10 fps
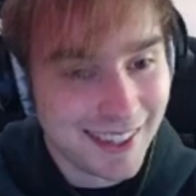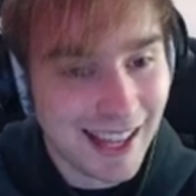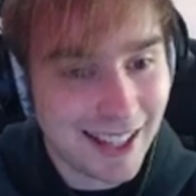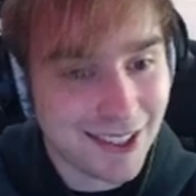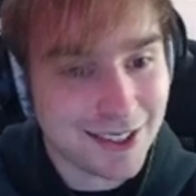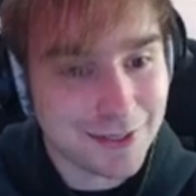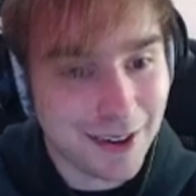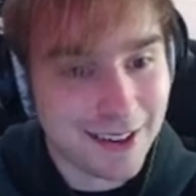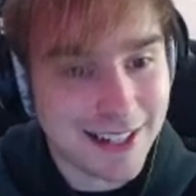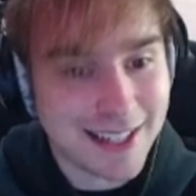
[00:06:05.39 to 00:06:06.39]
that looks
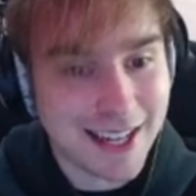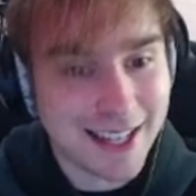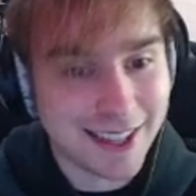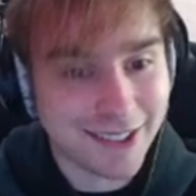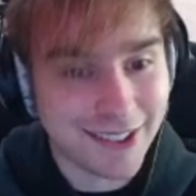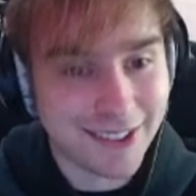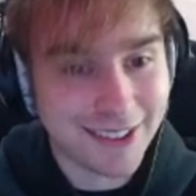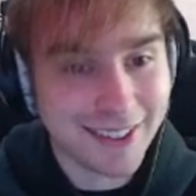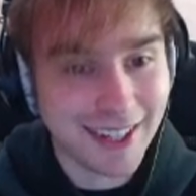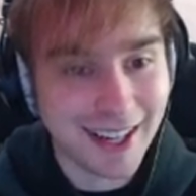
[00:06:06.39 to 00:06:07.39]
very see-through.
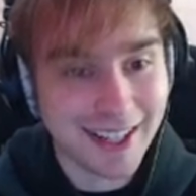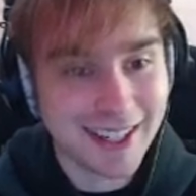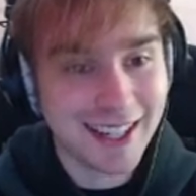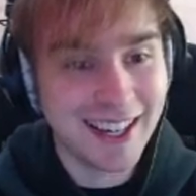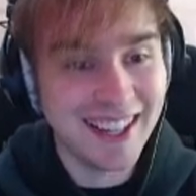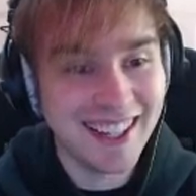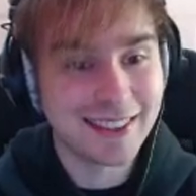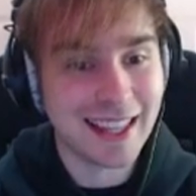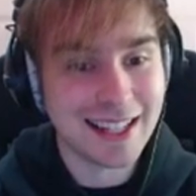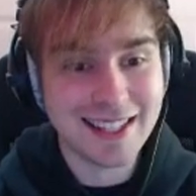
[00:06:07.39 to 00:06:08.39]
Like, yeah,
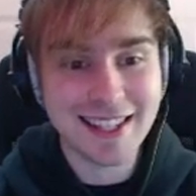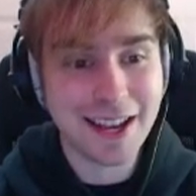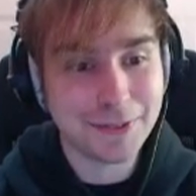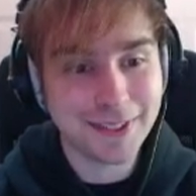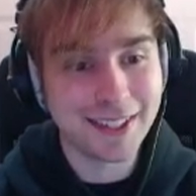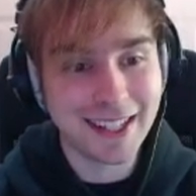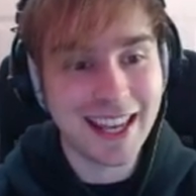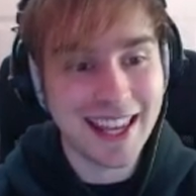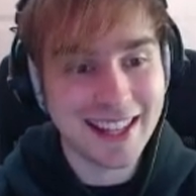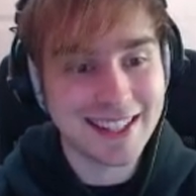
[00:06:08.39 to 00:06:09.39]
that's definitely
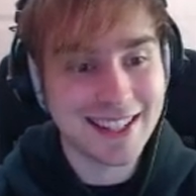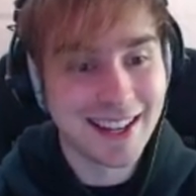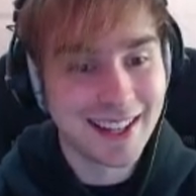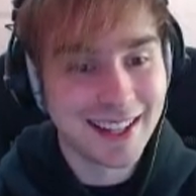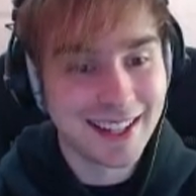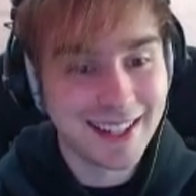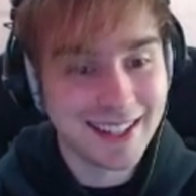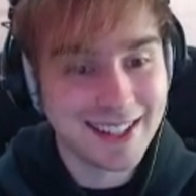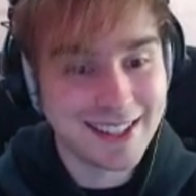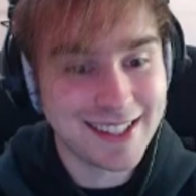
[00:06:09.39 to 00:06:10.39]
is
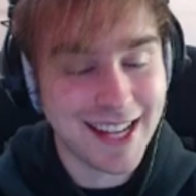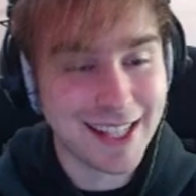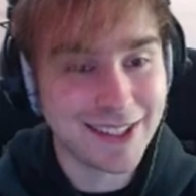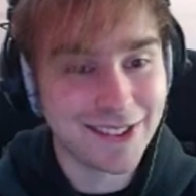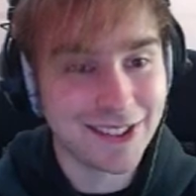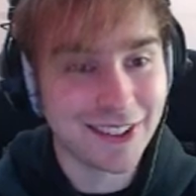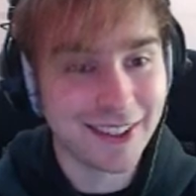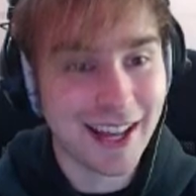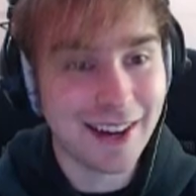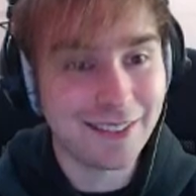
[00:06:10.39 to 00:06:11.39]
see-through on that